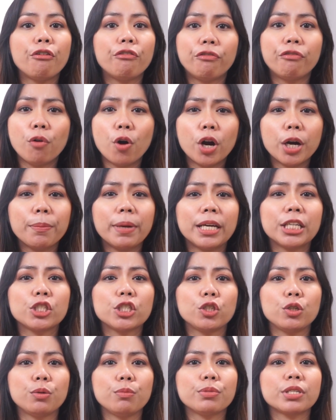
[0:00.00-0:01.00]
4
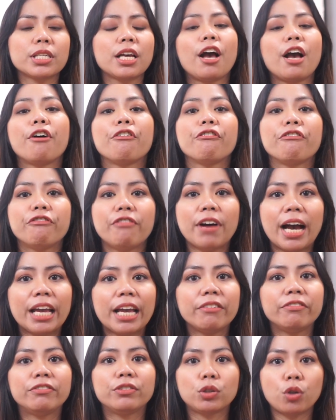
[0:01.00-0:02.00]
bedrooms,
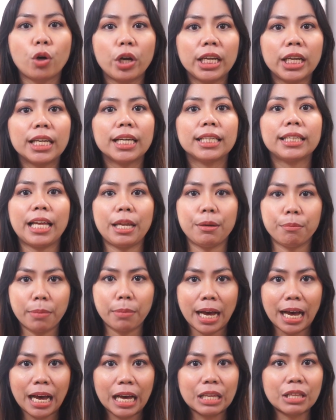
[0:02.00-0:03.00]
5 toilet and
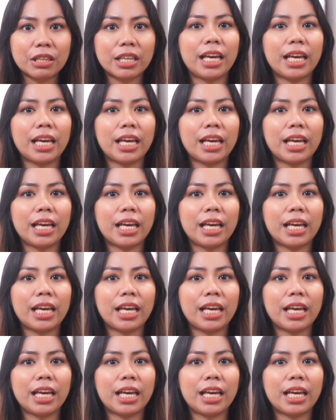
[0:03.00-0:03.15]
bath,